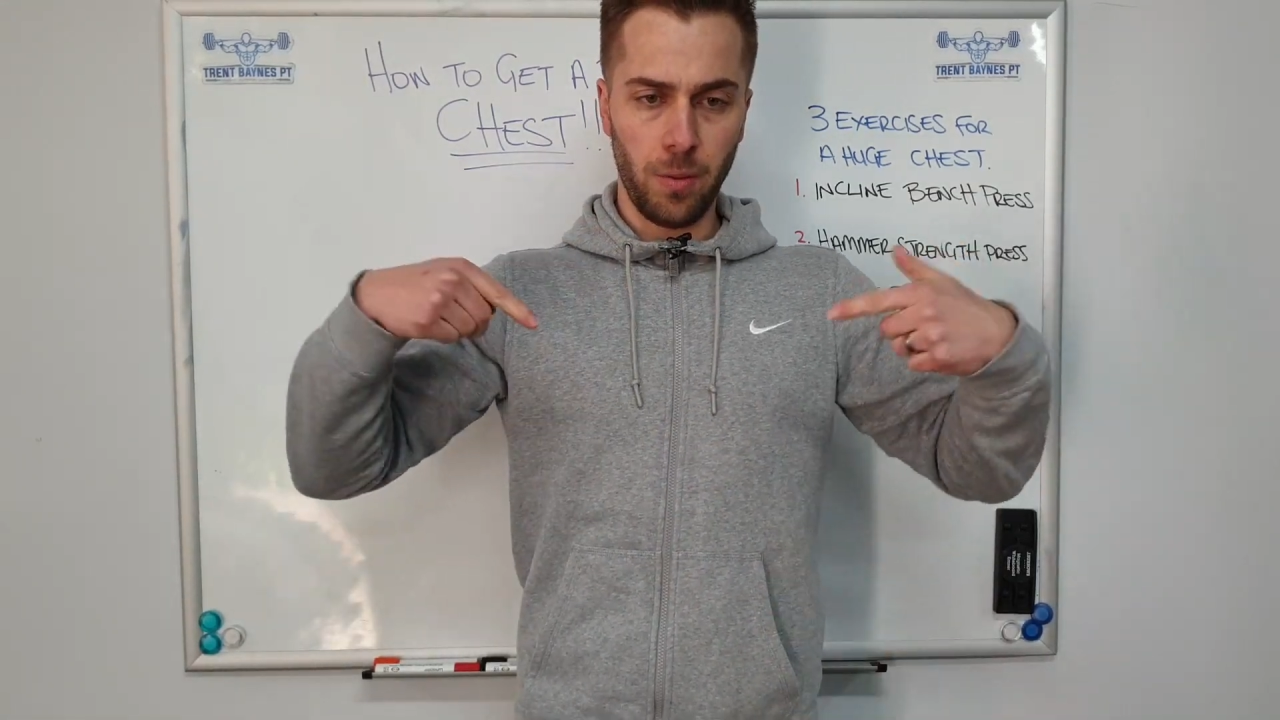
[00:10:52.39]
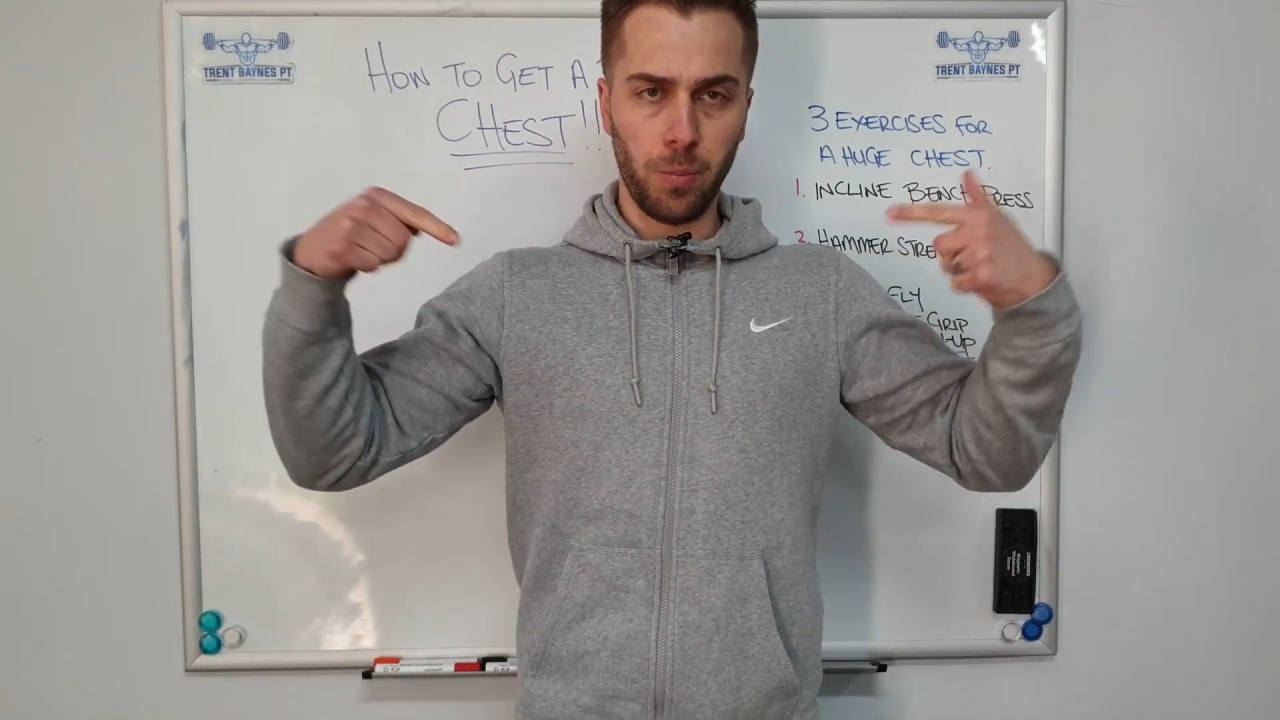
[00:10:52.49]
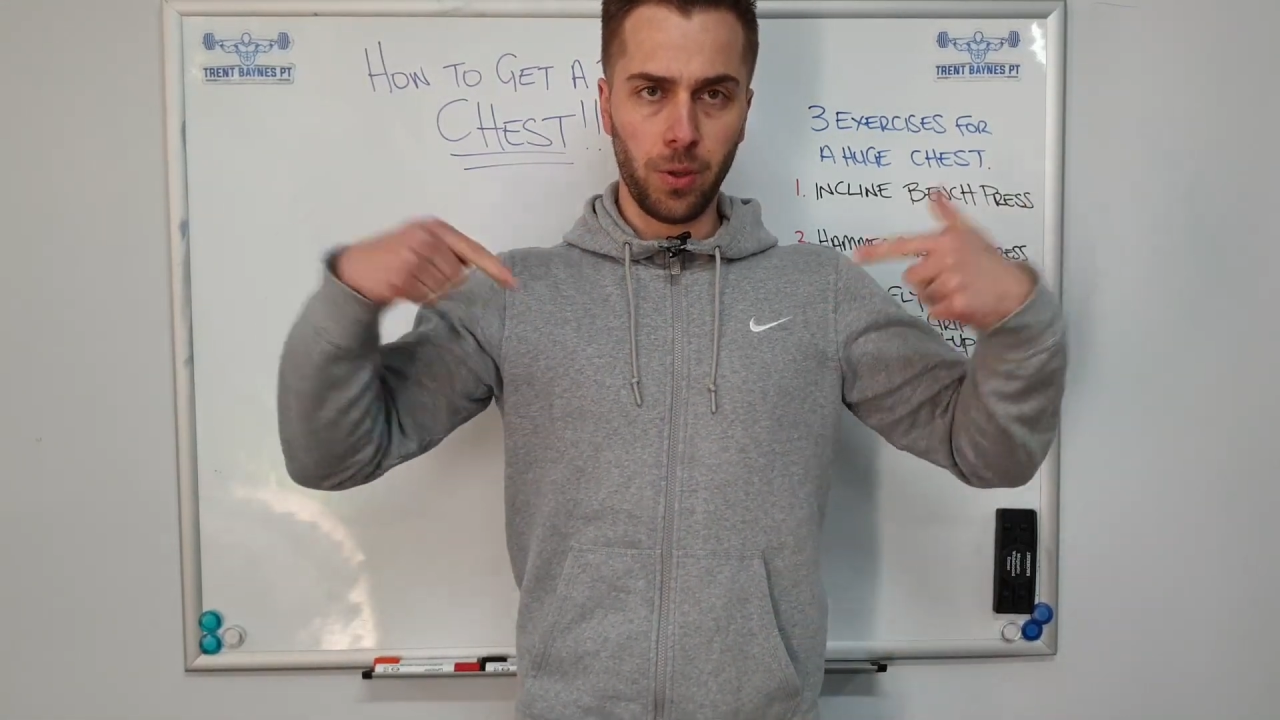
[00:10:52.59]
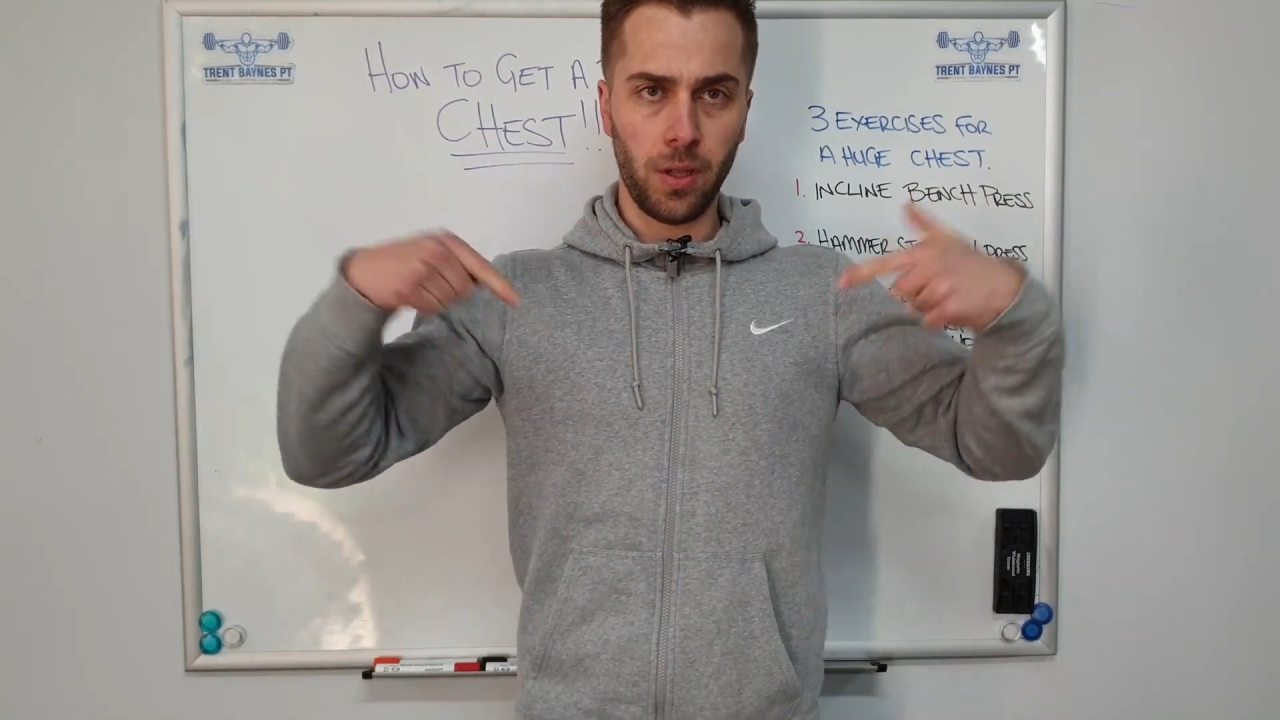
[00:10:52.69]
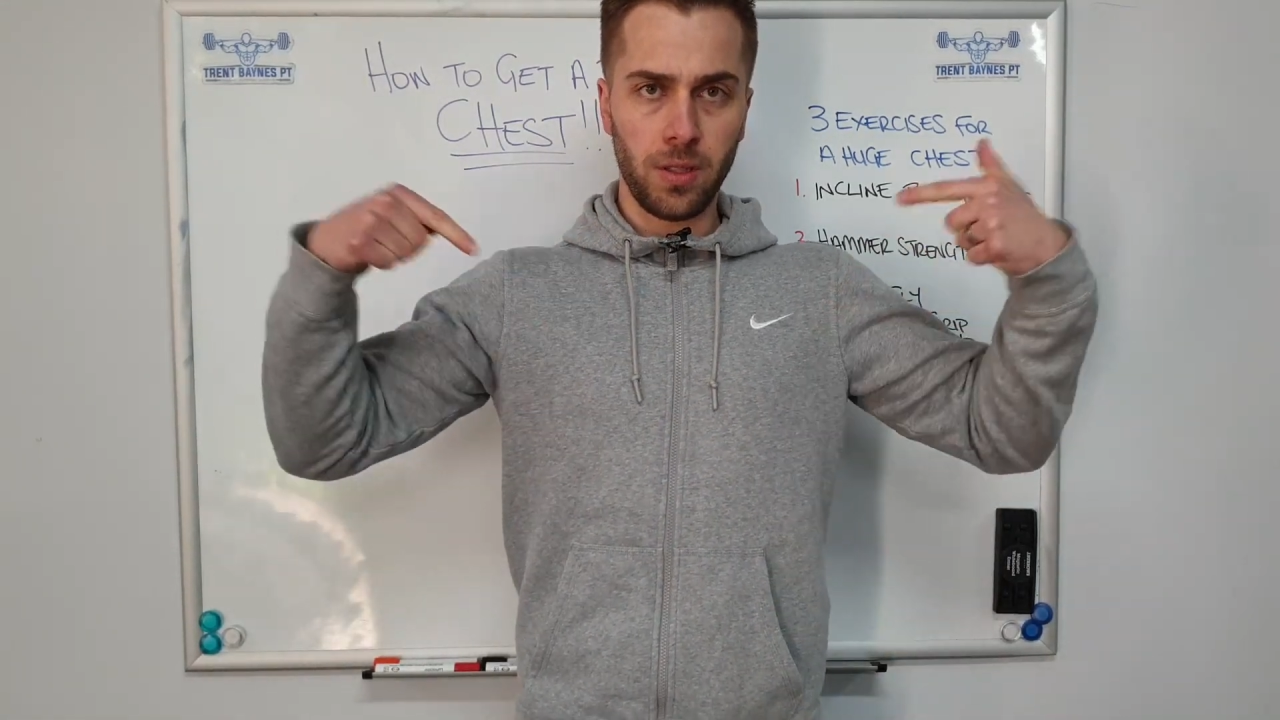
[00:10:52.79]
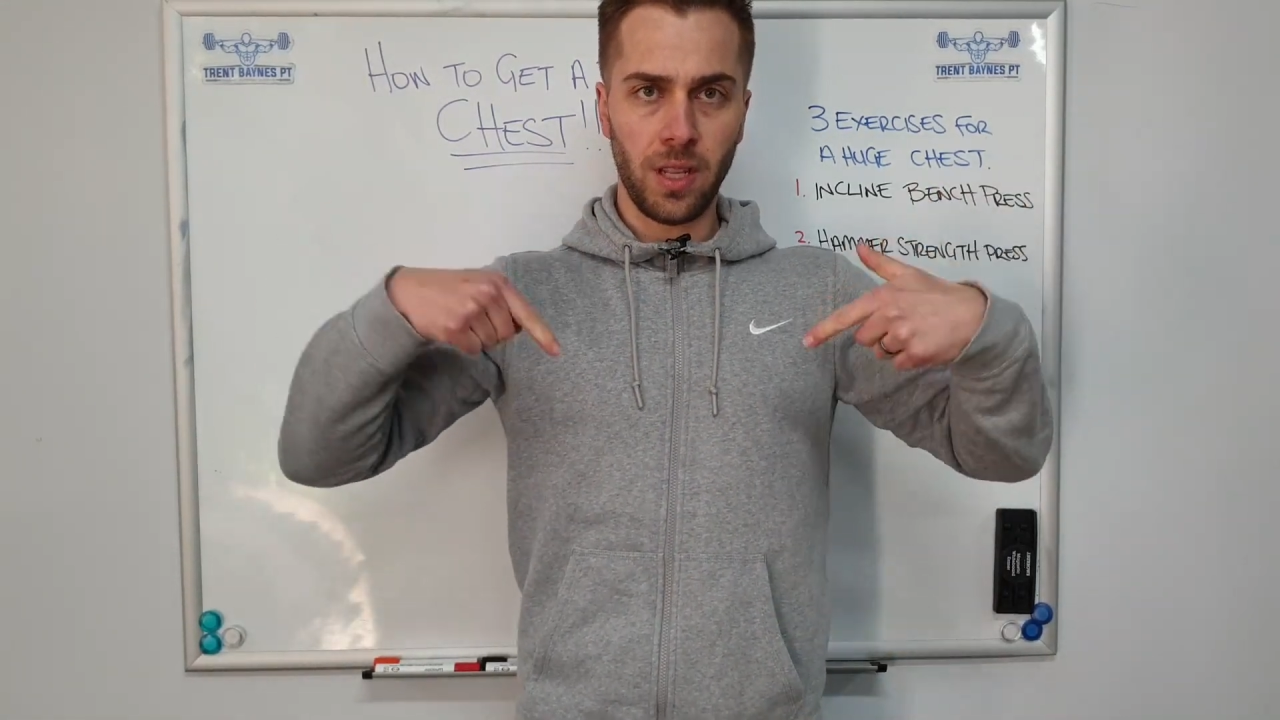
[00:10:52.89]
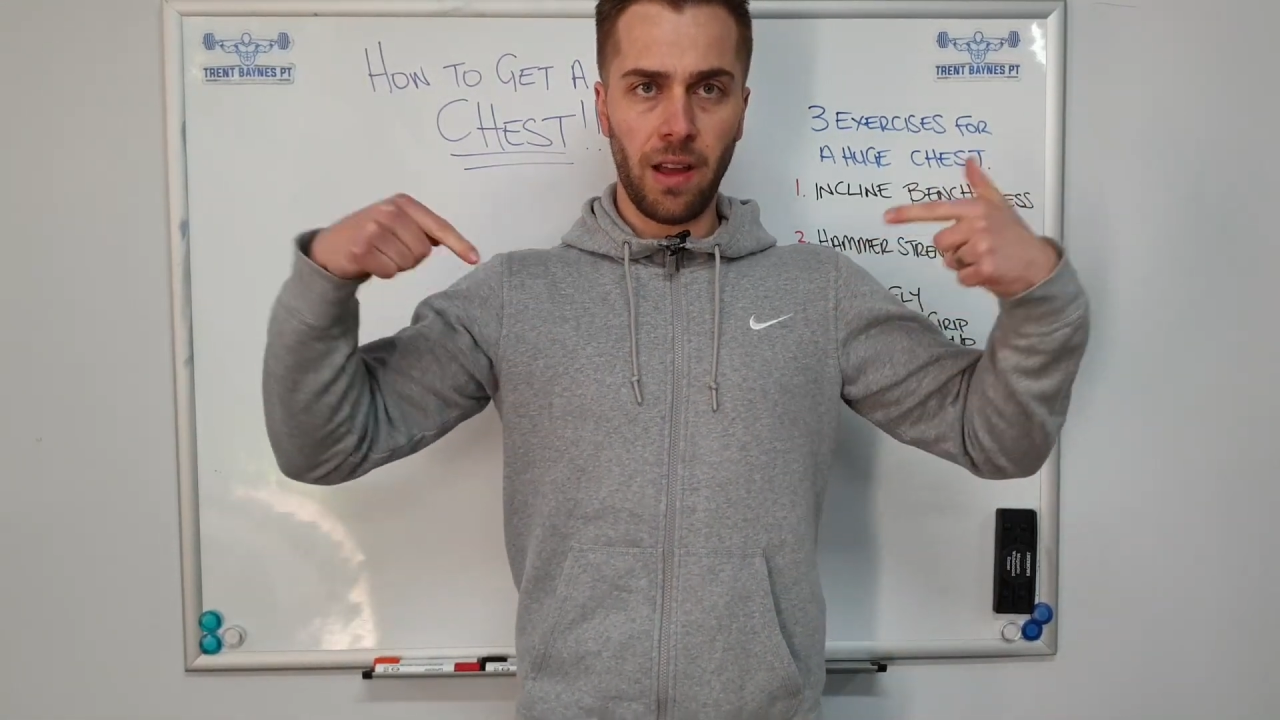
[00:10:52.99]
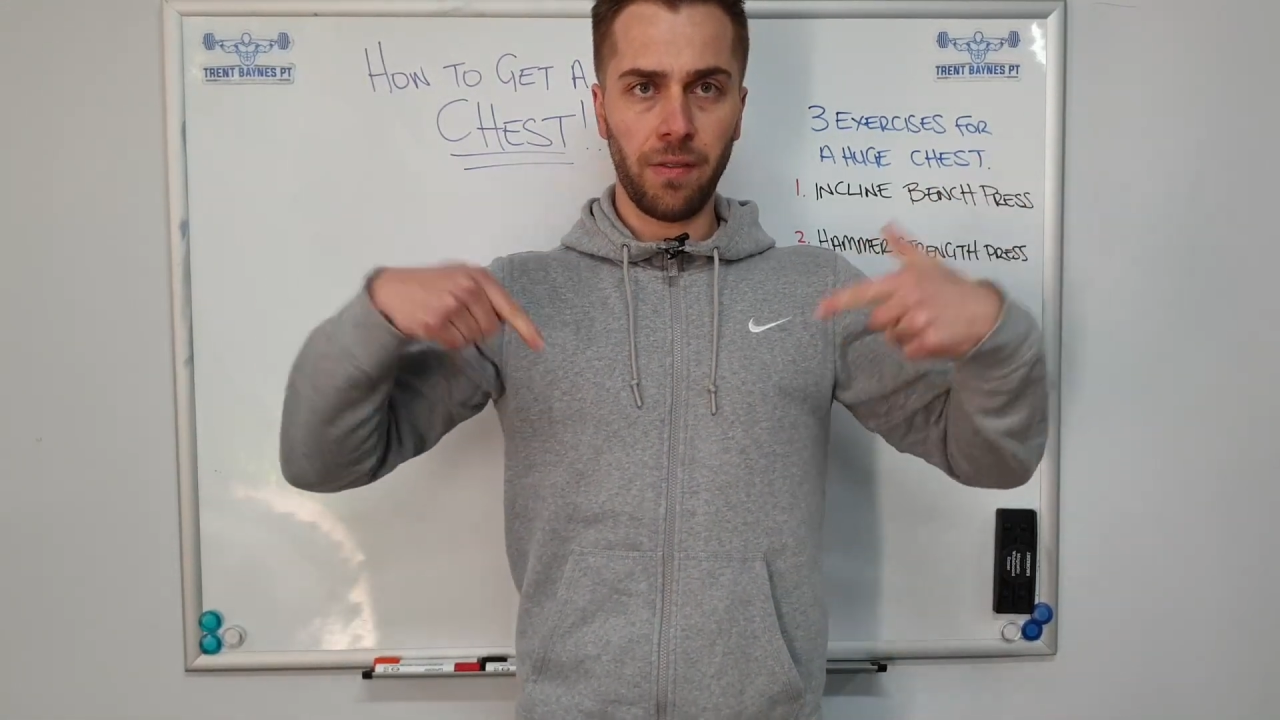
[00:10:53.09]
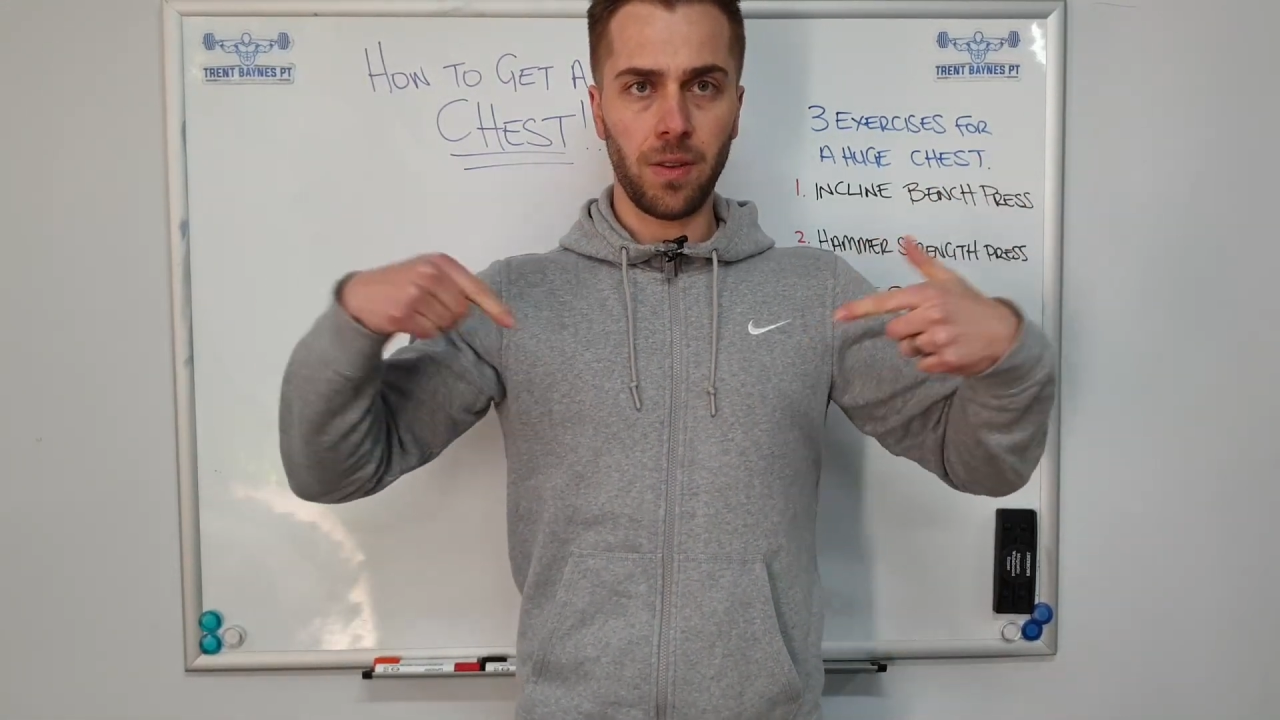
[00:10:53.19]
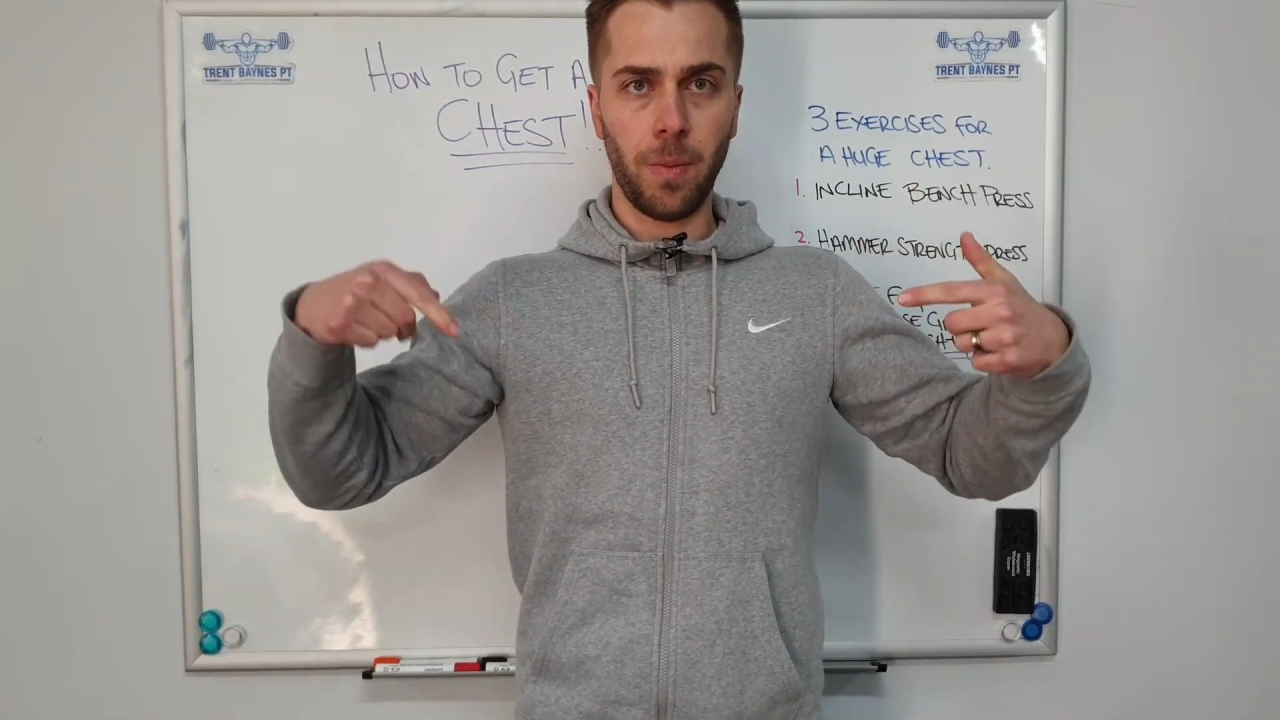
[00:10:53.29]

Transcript: put the stuff